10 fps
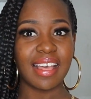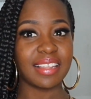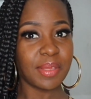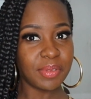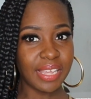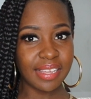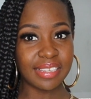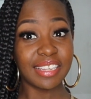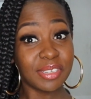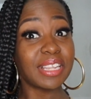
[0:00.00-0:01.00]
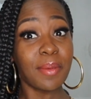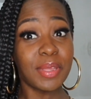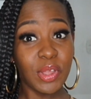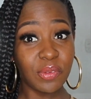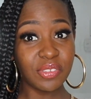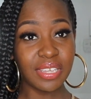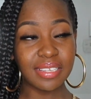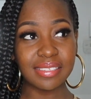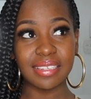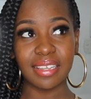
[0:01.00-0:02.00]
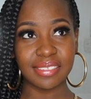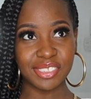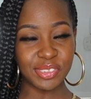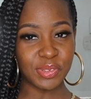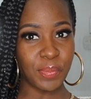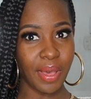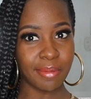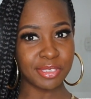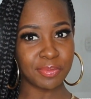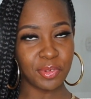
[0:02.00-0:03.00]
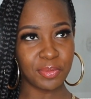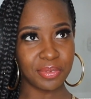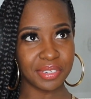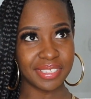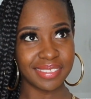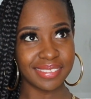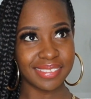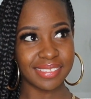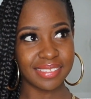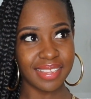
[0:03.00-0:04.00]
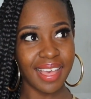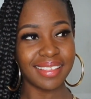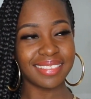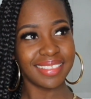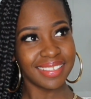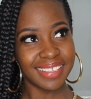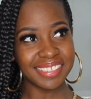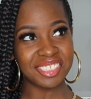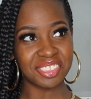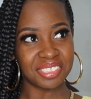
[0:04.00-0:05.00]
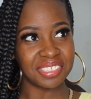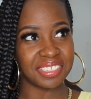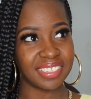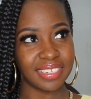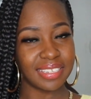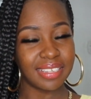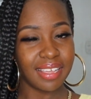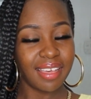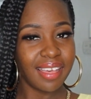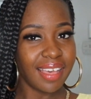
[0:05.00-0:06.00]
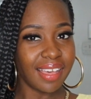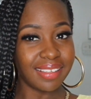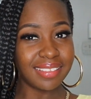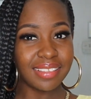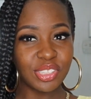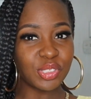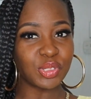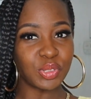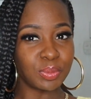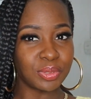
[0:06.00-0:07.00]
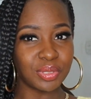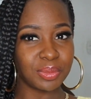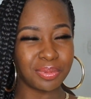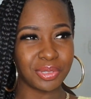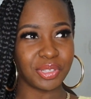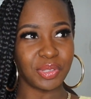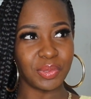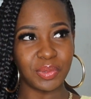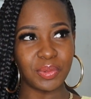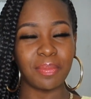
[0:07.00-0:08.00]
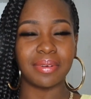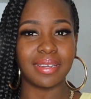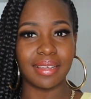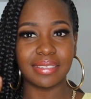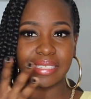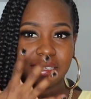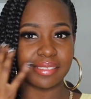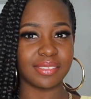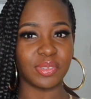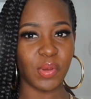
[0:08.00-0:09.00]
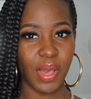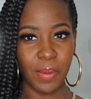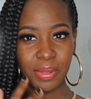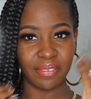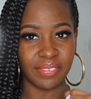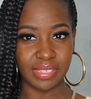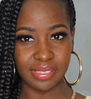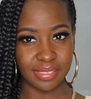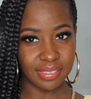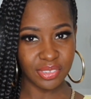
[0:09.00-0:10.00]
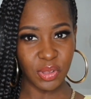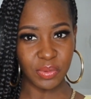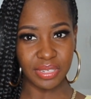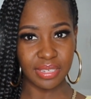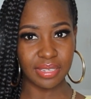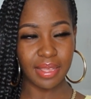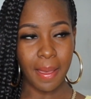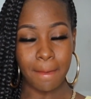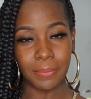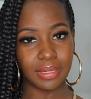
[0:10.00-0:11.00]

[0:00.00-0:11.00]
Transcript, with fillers: Let me, let, let me know if you guys think I should do Pop Smoke braids. I think I should. I think they're super, super cute, but I, I just don't know how my face is going to go with it.